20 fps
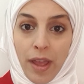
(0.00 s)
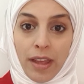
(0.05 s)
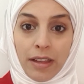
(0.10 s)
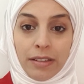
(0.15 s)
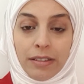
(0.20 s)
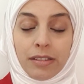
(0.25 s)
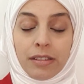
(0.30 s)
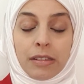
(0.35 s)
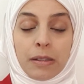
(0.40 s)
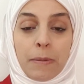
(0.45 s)

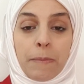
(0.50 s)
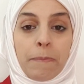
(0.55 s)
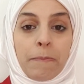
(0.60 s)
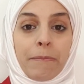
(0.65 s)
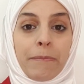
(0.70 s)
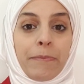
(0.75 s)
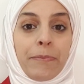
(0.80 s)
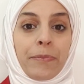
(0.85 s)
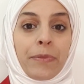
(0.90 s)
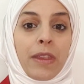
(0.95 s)
US,
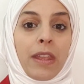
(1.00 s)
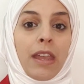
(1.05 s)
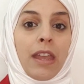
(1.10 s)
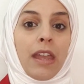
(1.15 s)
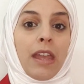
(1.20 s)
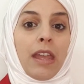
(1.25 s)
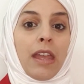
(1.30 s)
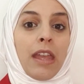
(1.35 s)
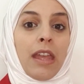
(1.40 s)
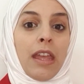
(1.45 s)

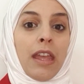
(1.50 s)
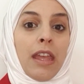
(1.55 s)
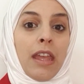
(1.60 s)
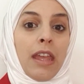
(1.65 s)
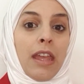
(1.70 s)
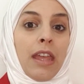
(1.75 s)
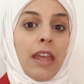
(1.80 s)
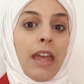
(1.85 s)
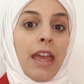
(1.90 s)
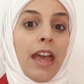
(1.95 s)

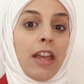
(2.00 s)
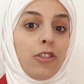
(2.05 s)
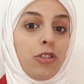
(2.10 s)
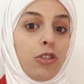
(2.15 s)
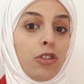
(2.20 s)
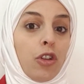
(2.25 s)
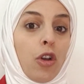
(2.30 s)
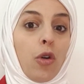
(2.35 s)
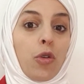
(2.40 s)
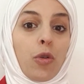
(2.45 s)

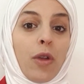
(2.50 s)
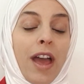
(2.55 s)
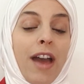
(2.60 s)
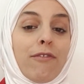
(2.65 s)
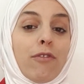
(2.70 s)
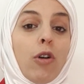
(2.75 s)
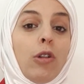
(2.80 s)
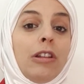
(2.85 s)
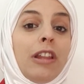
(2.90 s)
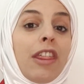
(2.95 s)
as you know, you
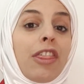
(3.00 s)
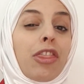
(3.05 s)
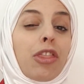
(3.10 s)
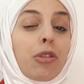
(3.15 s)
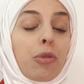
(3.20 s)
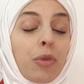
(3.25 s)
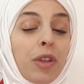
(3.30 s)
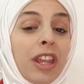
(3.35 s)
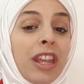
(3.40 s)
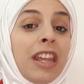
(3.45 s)
have only
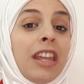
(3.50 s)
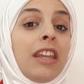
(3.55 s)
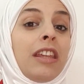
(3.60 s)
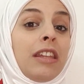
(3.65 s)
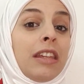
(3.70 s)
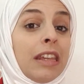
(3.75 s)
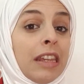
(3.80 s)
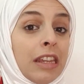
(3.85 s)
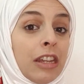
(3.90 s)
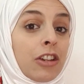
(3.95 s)
3
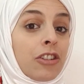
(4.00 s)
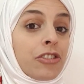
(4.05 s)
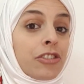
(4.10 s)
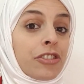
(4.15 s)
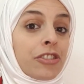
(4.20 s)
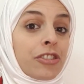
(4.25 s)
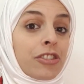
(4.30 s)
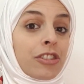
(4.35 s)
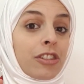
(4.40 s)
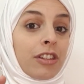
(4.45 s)

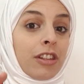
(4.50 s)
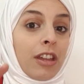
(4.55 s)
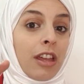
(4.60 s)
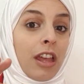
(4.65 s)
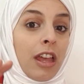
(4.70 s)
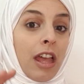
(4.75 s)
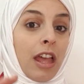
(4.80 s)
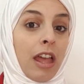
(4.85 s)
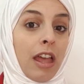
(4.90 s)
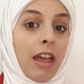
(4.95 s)
years
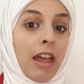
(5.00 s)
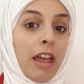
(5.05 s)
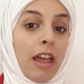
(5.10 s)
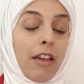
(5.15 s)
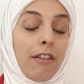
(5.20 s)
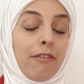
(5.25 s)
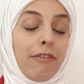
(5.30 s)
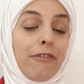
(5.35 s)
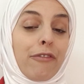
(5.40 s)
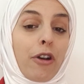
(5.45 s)

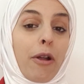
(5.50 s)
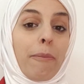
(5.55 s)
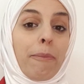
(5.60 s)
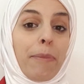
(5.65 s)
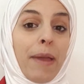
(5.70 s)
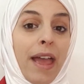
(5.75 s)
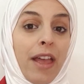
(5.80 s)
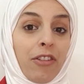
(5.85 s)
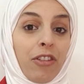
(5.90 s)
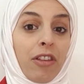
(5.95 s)

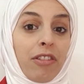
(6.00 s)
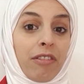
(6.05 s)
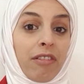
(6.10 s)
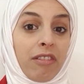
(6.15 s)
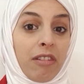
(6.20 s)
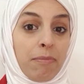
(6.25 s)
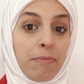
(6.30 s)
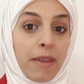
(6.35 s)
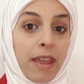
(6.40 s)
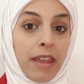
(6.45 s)
from passing the
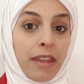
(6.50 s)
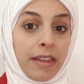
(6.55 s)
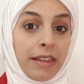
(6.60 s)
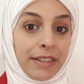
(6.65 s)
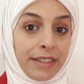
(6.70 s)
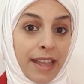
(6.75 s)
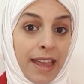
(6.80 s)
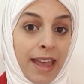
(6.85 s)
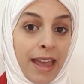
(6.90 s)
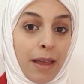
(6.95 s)
CPA
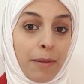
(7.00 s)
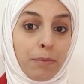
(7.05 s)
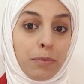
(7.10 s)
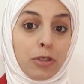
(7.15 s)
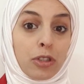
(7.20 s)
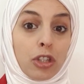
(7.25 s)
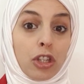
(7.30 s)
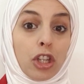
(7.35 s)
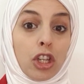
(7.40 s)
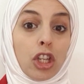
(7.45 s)

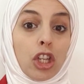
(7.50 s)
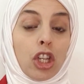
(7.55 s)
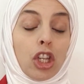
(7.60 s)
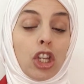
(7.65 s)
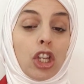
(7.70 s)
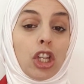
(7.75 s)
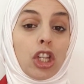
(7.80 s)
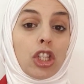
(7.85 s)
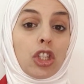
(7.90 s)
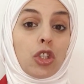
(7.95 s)
exams
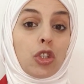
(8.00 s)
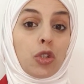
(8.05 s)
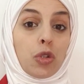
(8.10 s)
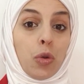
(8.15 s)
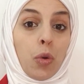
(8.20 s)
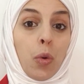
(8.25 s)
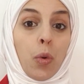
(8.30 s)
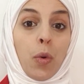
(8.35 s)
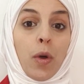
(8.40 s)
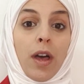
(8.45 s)

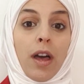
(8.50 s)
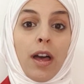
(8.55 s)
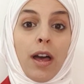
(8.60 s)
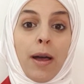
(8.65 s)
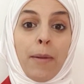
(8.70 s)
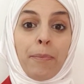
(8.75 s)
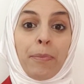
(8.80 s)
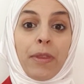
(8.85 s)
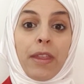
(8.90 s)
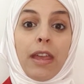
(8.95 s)
to
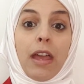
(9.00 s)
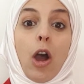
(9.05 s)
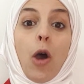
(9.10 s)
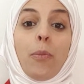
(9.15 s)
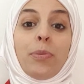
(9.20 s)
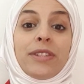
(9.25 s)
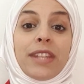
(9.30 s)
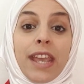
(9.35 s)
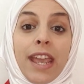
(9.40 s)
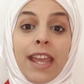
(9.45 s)

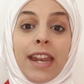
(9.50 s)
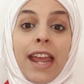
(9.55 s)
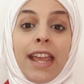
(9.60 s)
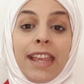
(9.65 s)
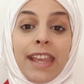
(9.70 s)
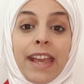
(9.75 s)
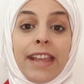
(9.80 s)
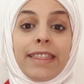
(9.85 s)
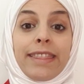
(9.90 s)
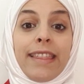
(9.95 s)
obtain
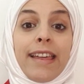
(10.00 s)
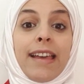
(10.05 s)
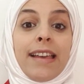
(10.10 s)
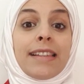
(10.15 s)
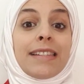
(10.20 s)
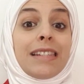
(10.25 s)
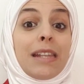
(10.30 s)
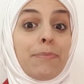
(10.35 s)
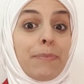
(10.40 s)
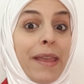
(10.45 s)
and get
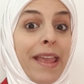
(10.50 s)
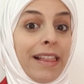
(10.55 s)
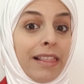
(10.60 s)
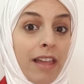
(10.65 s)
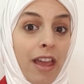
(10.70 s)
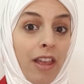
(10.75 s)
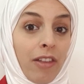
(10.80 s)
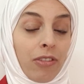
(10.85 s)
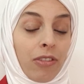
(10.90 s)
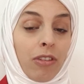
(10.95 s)
the
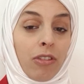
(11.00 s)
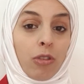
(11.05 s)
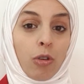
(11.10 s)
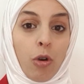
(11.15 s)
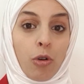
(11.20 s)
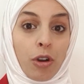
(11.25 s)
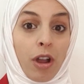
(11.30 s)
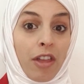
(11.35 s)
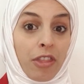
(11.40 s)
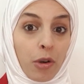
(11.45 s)
CPA license,
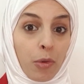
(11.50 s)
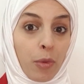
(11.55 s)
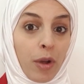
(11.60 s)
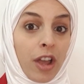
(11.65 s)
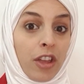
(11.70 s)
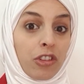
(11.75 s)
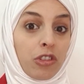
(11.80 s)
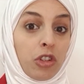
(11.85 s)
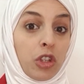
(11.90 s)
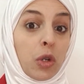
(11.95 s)
or
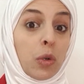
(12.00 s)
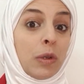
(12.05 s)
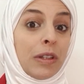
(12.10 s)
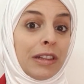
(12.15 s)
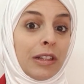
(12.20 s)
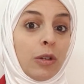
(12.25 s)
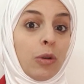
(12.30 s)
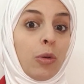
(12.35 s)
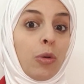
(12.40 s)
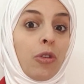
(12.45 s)
otherwise you
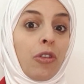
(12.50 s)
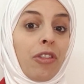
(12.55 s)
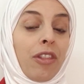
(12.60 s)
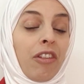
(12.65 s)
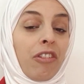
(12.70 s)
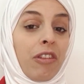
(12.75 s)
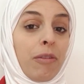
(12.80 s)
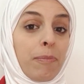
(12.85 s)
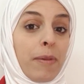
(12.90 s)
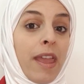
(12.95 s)
will lose
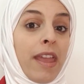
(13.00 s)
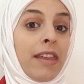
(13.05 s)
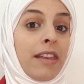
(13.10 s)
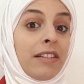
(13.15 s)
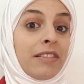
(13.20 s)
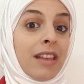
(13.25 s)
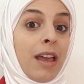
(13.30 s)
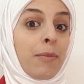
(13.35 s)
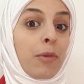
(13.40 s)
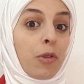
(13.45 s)
the
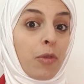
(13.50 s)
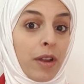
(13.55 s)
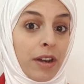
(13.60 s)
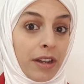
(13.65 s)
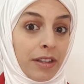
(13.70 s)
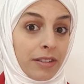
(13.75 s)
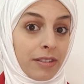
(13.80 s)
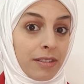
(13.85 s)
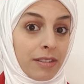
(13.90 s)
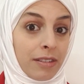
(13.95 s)
CPA exam
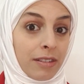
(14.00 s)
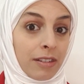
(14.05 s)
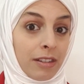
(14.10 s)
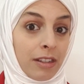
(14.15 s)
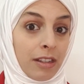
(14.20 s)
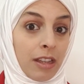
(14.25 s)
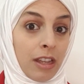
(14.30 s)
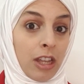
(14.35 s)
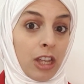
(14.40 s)
credits.